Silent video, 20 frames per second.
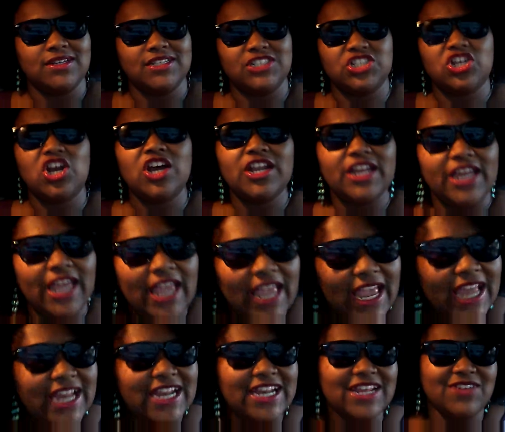Sean
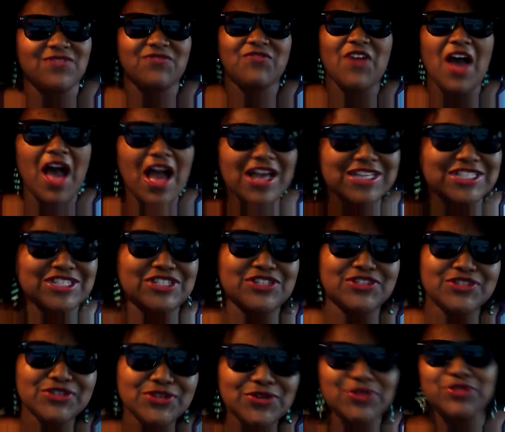Hannity, Fox
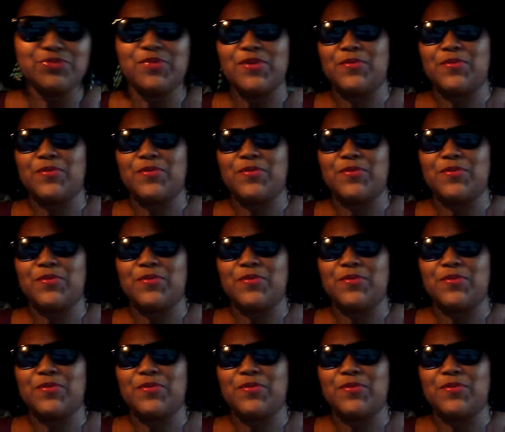News,